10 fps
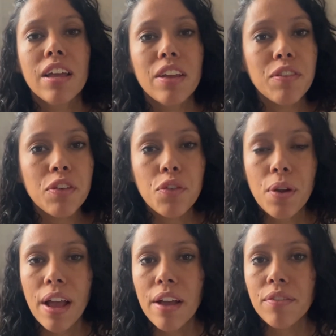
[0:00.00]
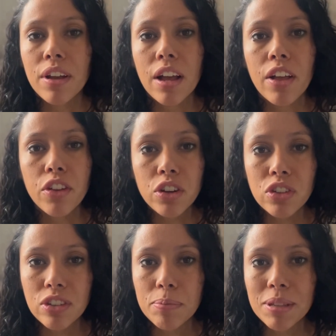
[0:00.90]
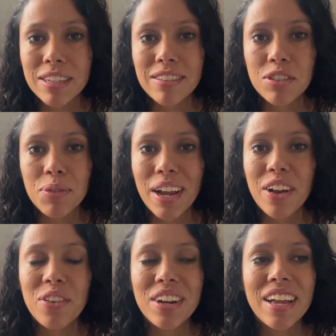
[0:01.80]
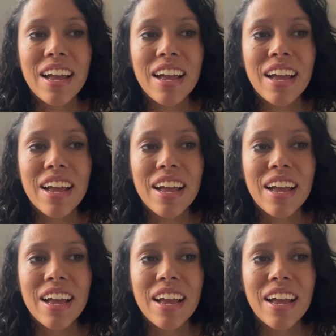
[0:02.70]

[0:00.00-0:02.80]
Even if you have other siblings around,